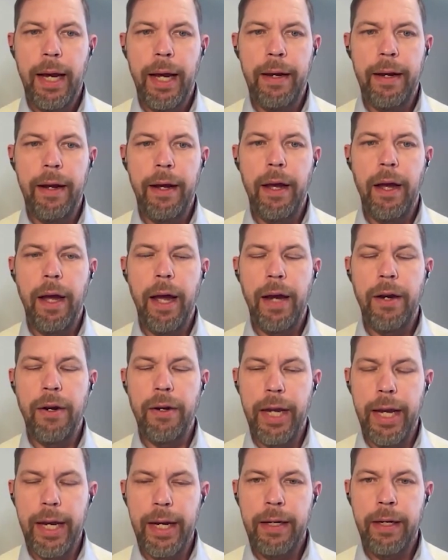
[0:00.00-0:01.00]
and, uh,
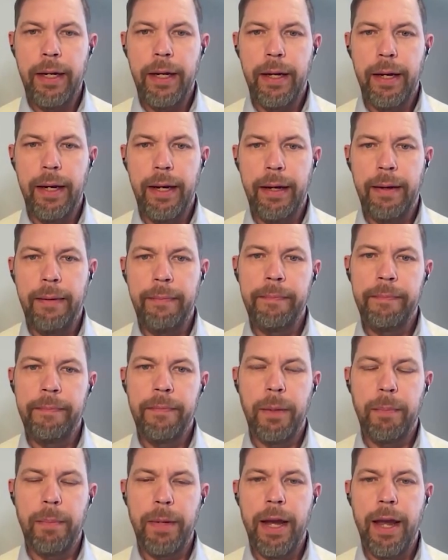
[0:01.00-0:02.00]
and again, um,
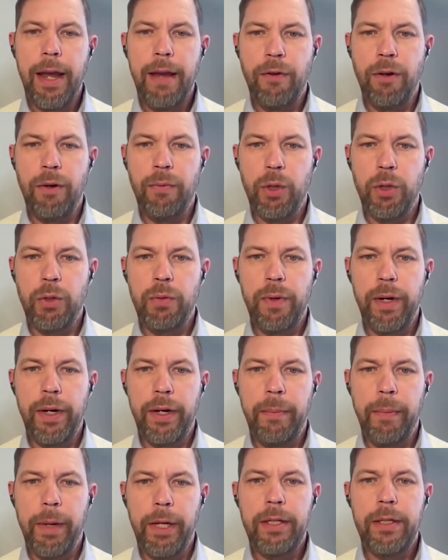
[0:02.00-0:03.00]
the behavior was
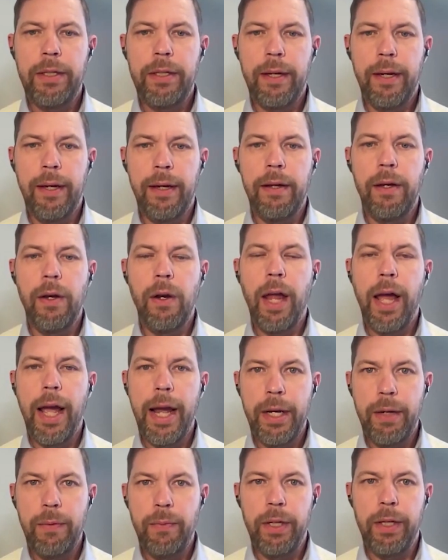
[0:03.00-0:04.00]
very much uh,
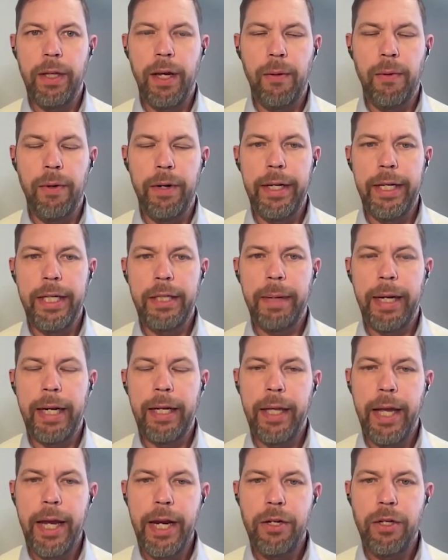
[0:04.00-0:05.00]
aligned with our
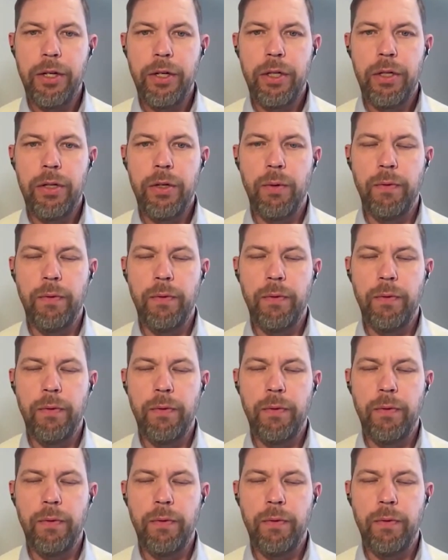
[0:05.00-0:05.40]
expectations.